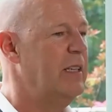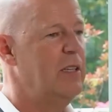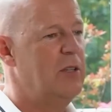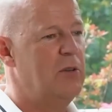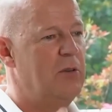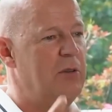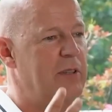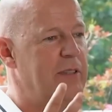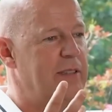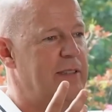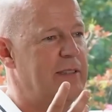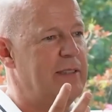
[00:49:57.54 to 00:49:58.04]

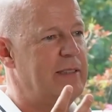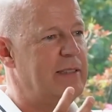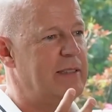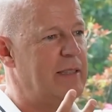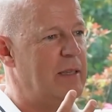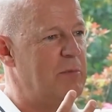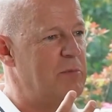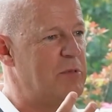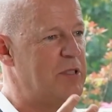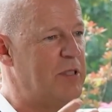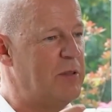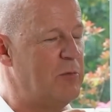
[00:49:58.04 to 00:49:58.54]
Or is this
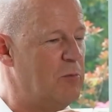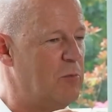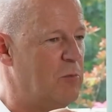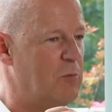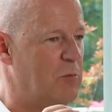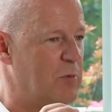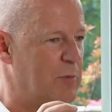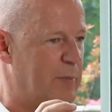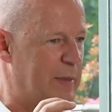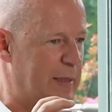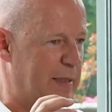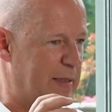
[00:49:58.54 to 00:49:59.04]
something
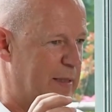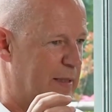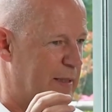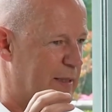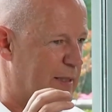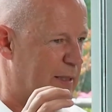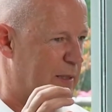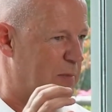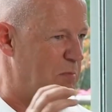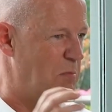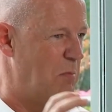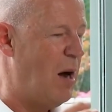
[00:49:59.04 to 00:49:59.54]
with
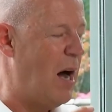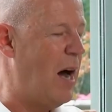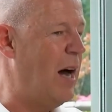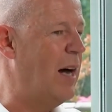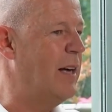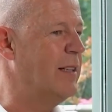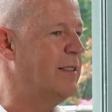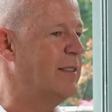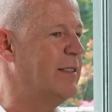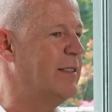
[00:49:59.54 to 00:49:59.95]
smart